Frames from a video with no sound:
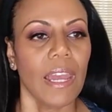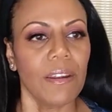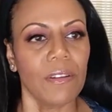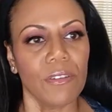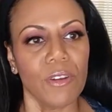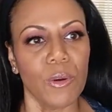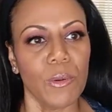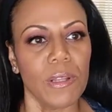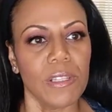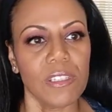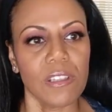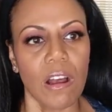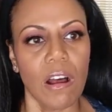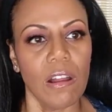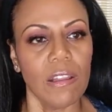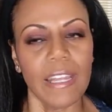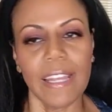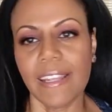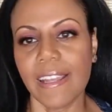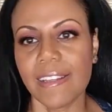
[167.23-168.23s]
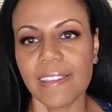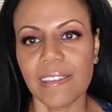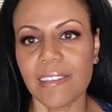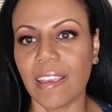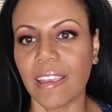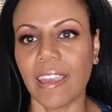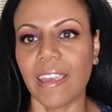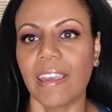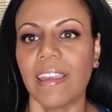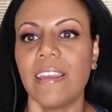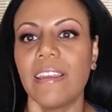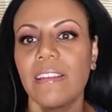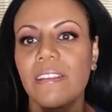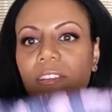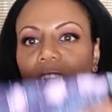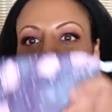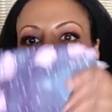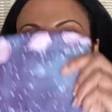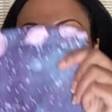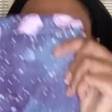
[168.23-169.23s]
I don't know what it's called, I guess the kit.
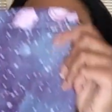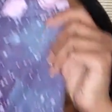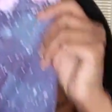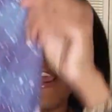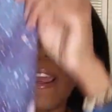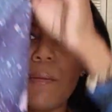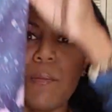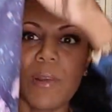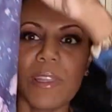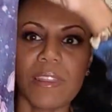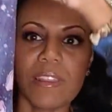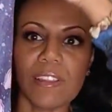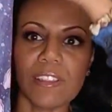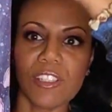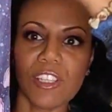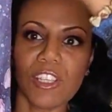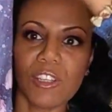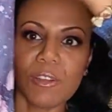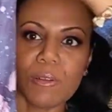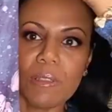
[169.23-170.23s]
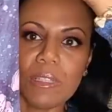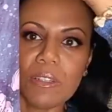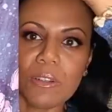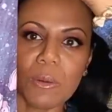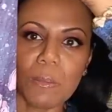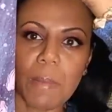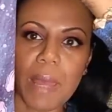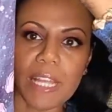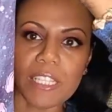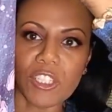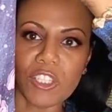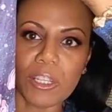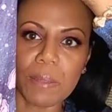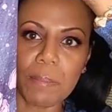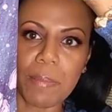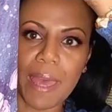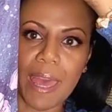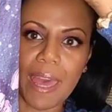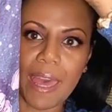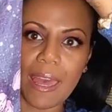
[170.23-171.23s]
So it came with this cute little
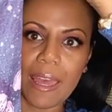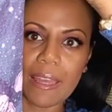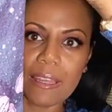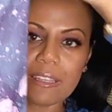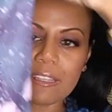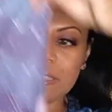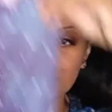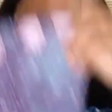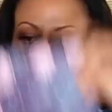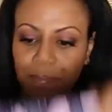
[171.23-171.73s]
matching bag.